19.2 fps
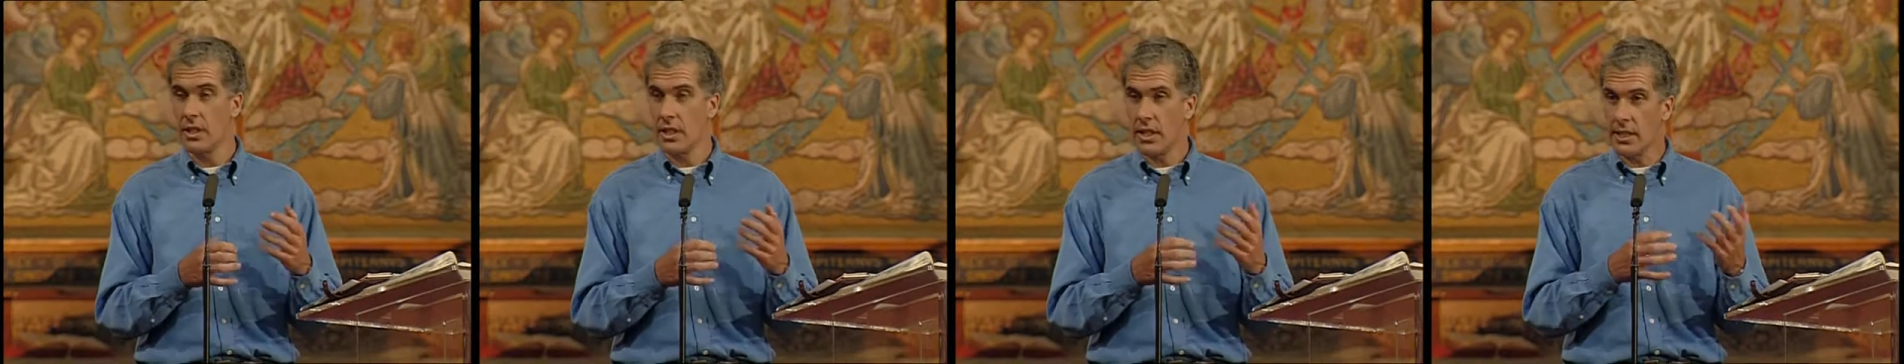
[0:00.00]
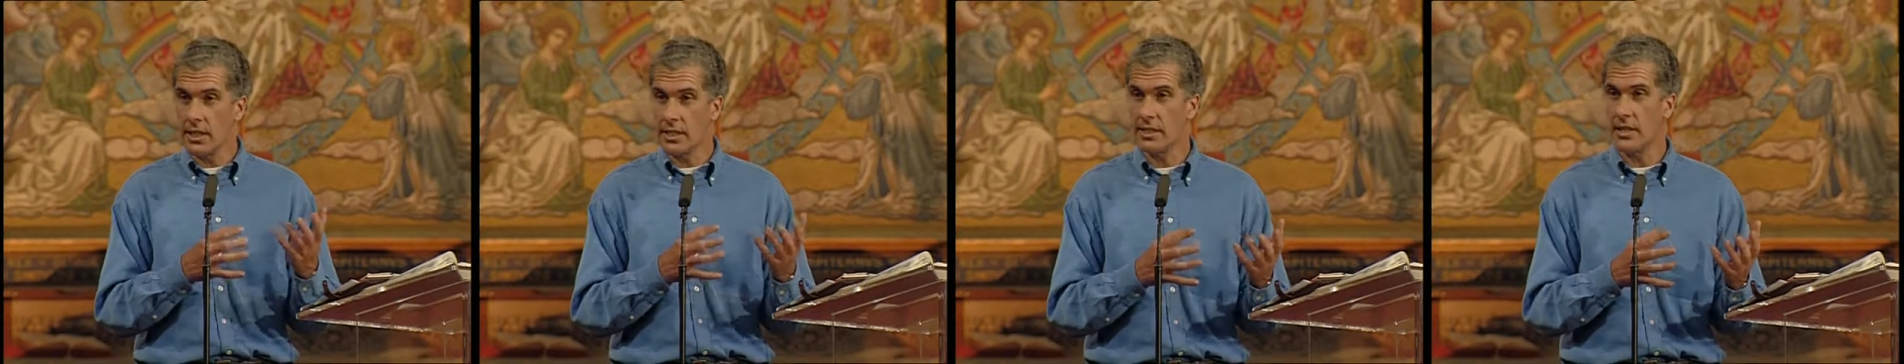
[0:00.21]

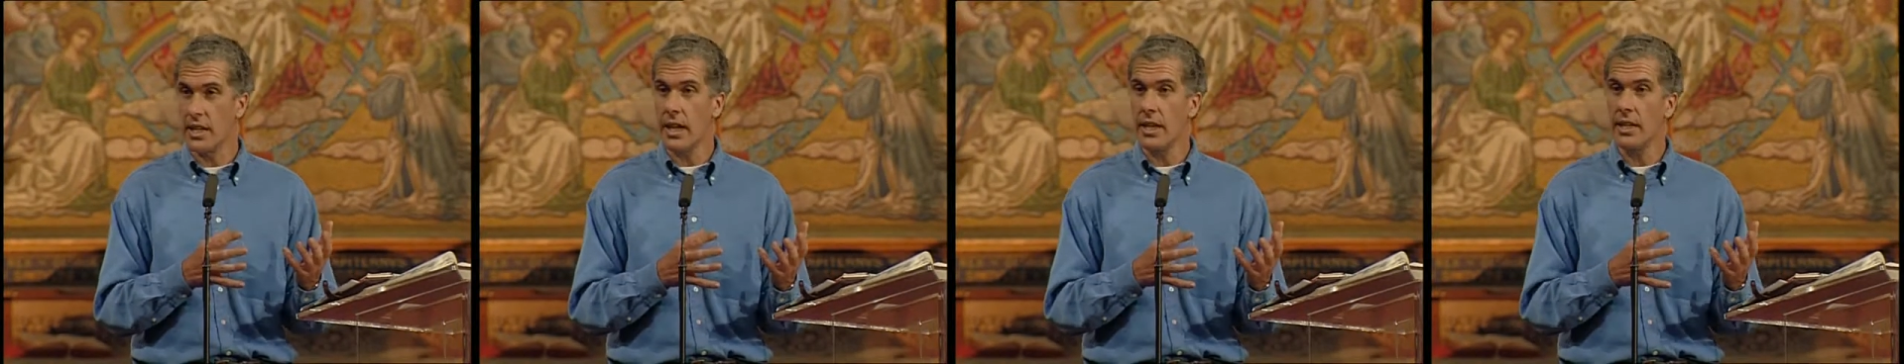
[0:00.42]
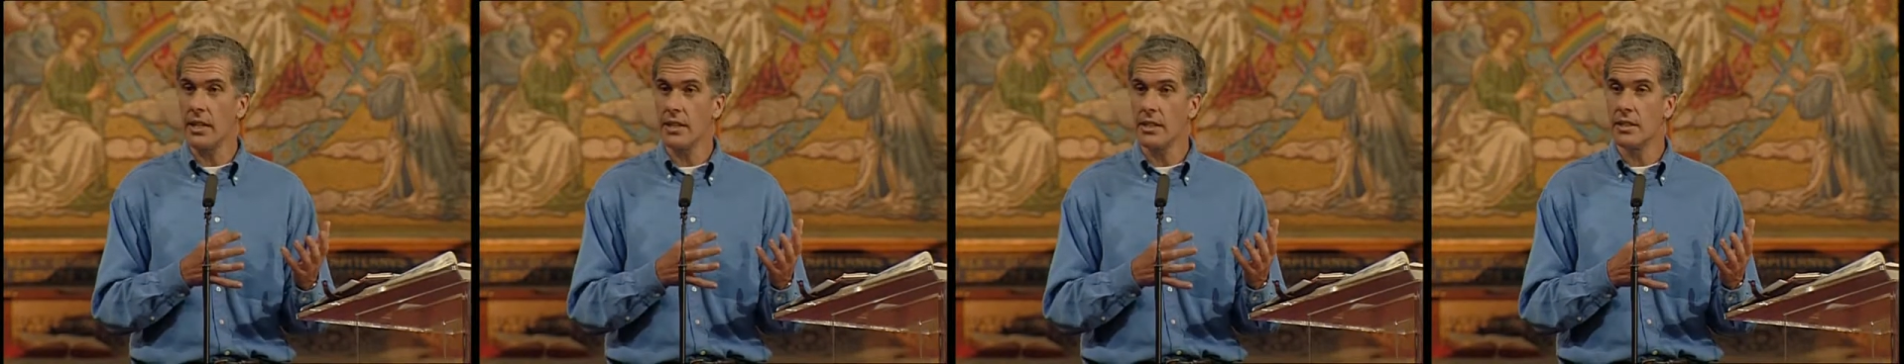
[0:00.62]

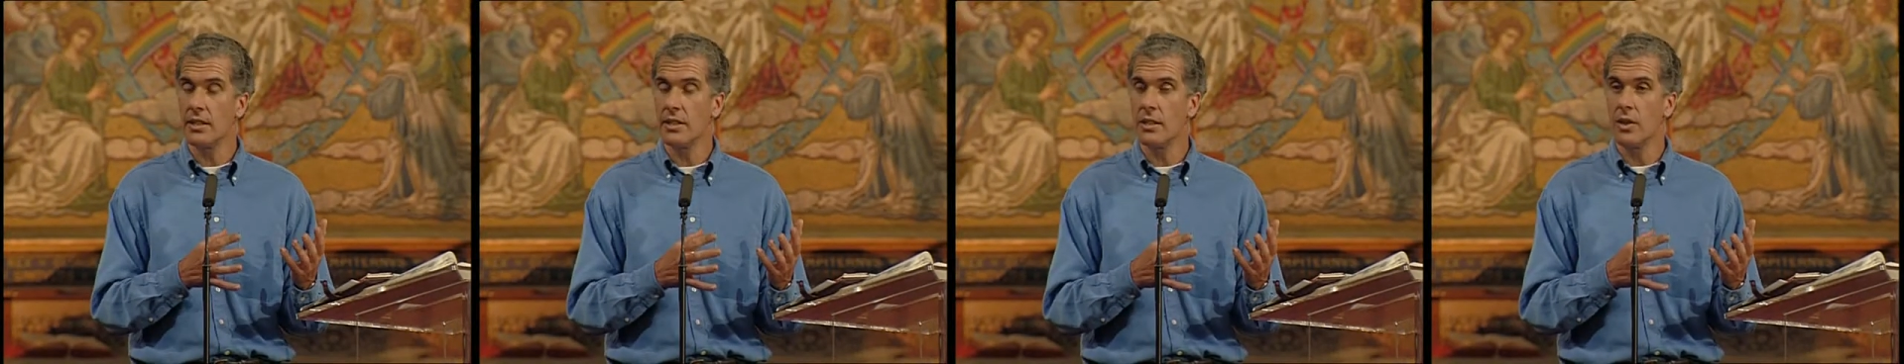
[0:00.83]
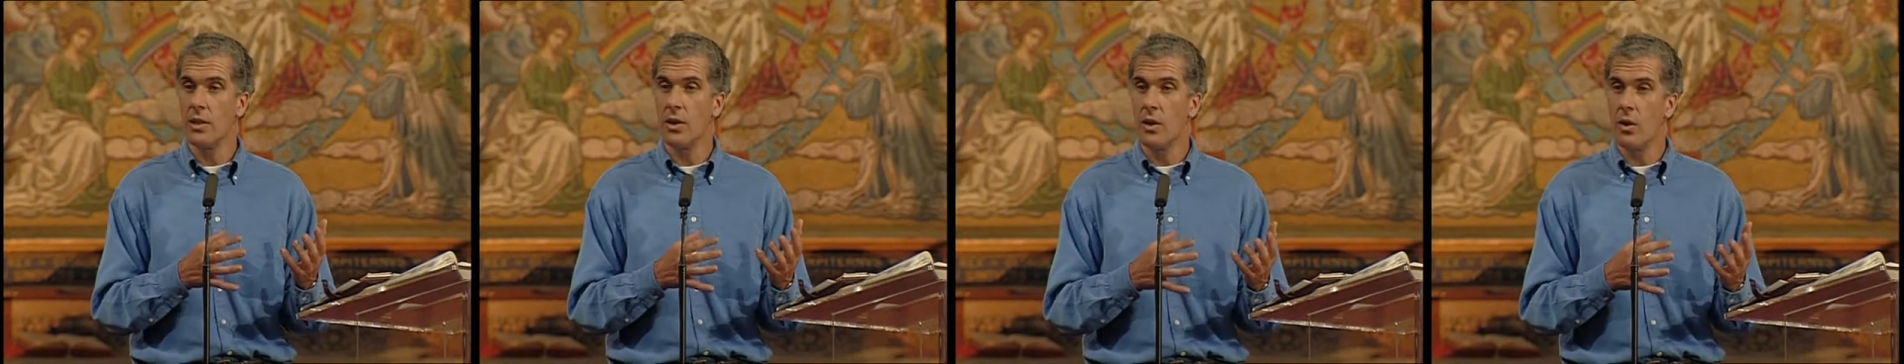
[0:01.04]
insane,
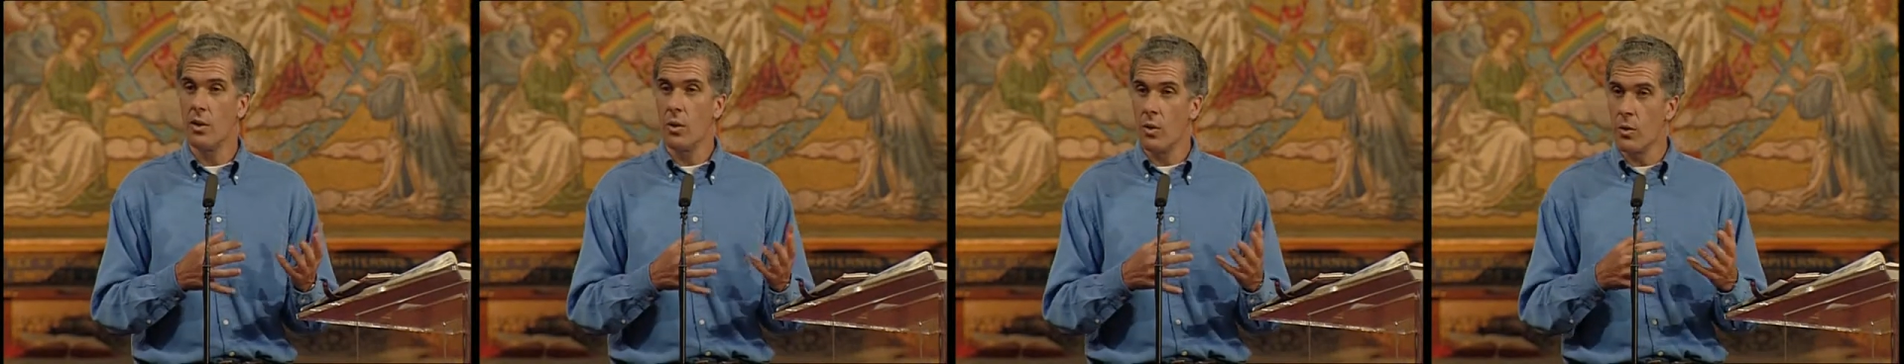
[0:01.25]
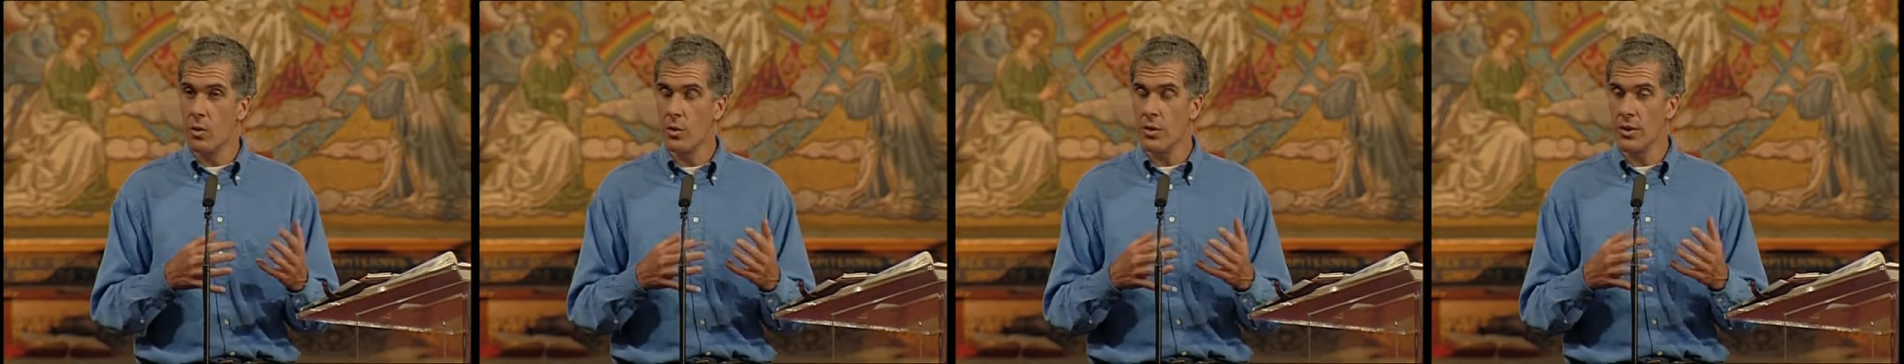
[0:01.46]

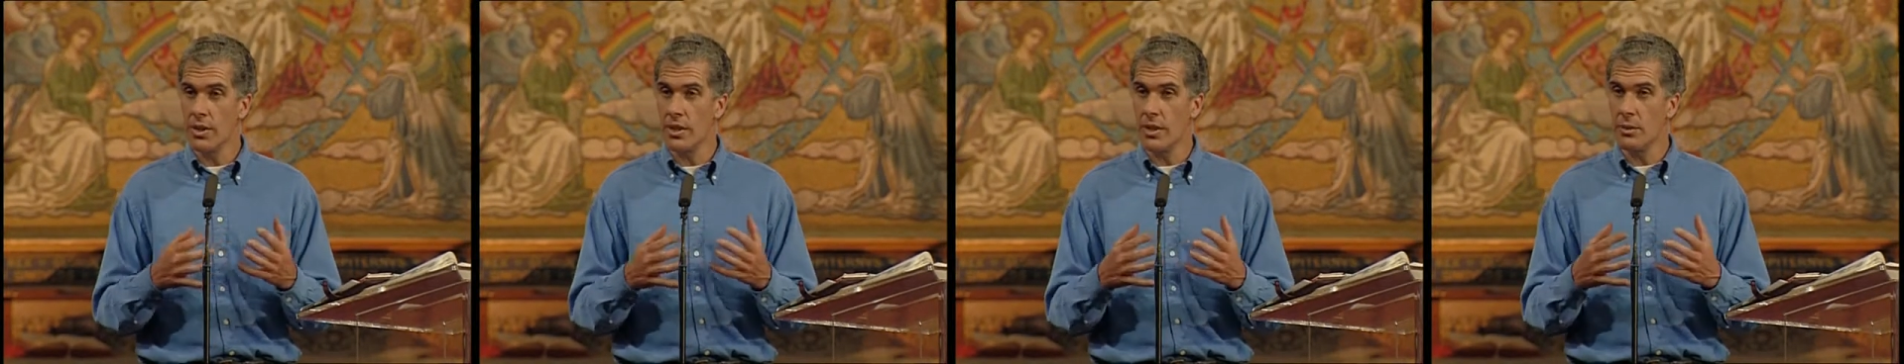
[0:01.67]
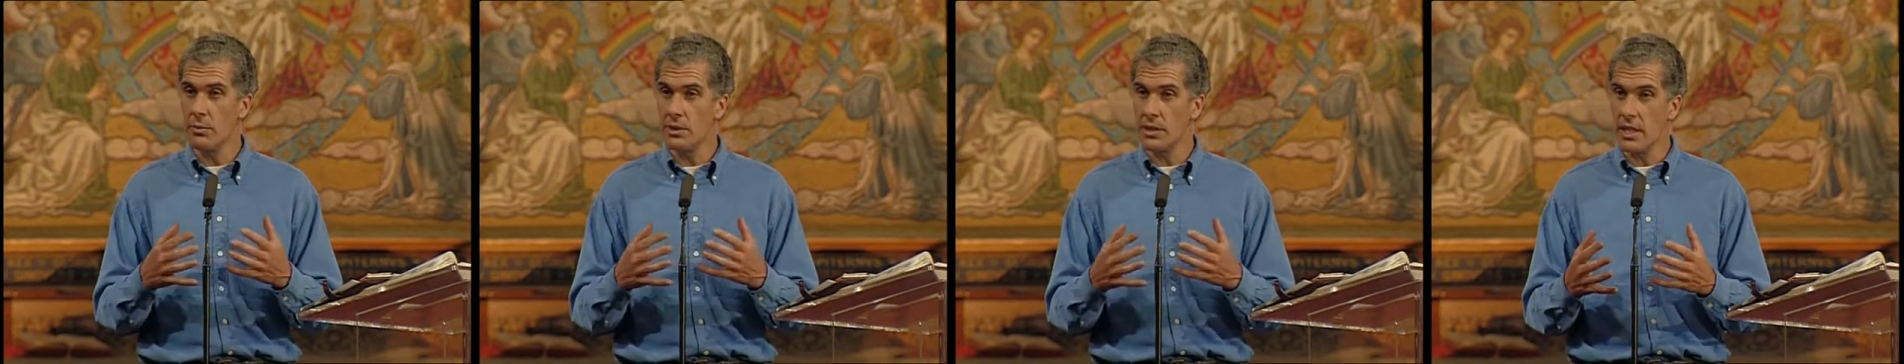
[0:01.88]
or that
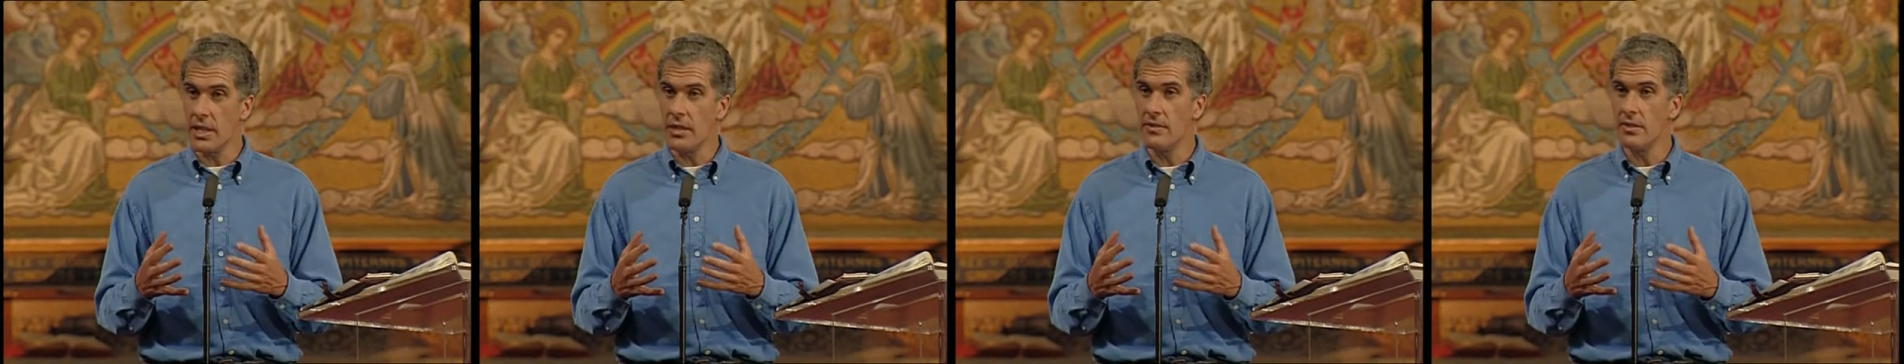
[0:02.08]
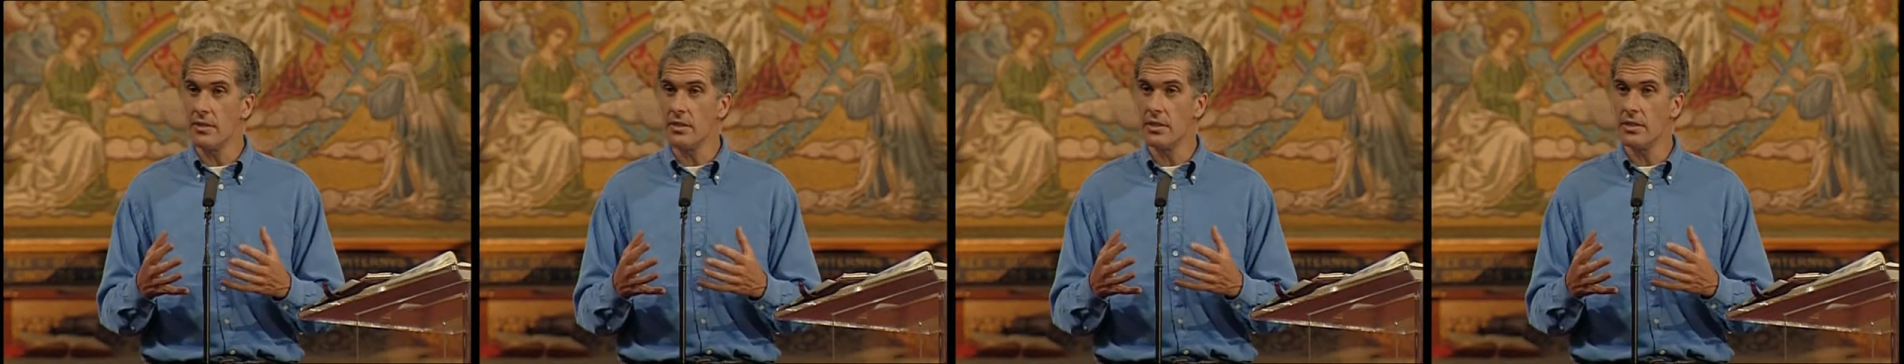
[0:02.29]
he was
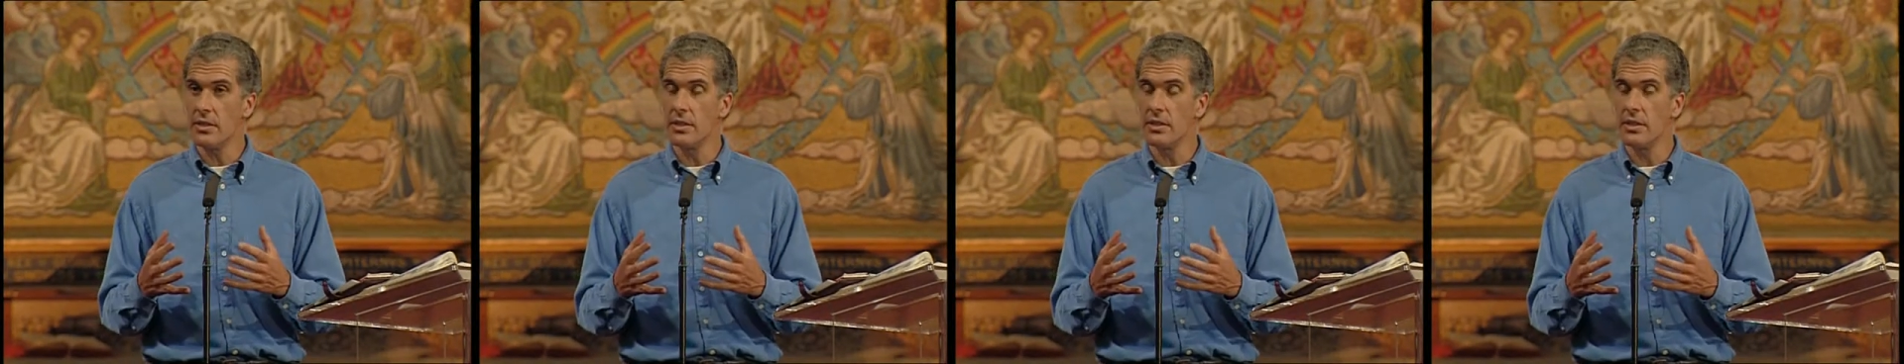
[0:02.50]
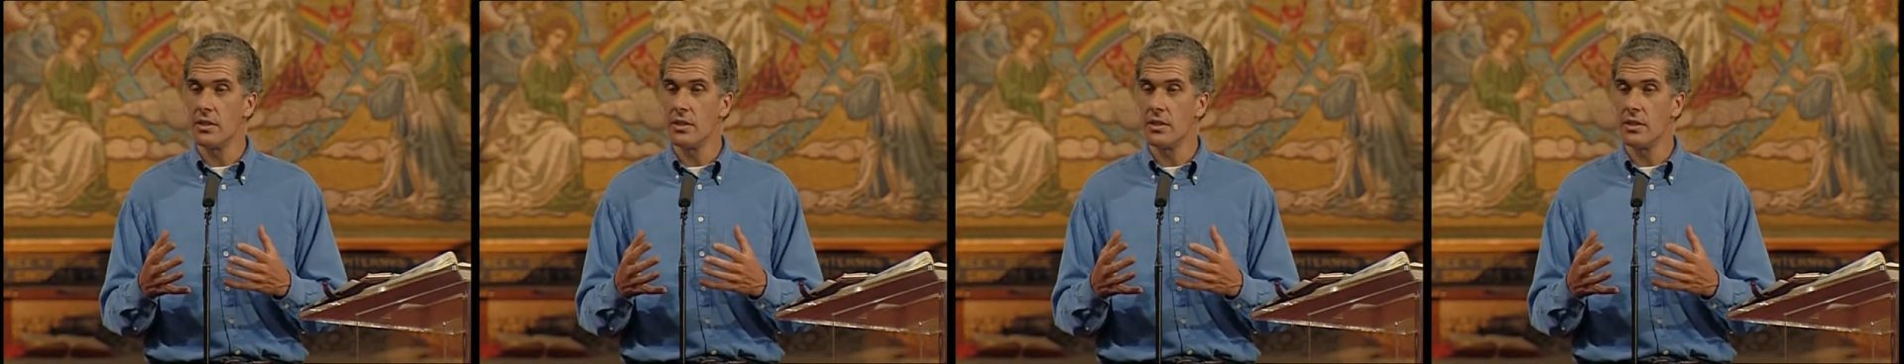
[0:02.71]
evil,